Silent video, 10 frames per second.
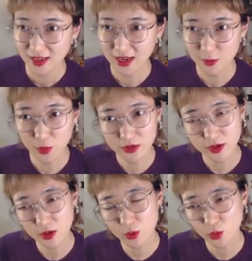I
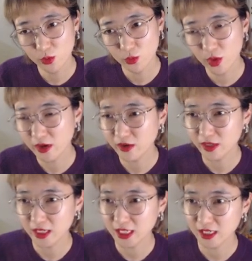wonder where
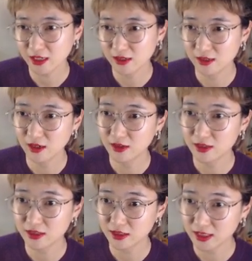he
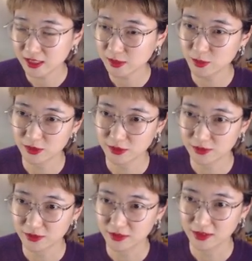learned this move.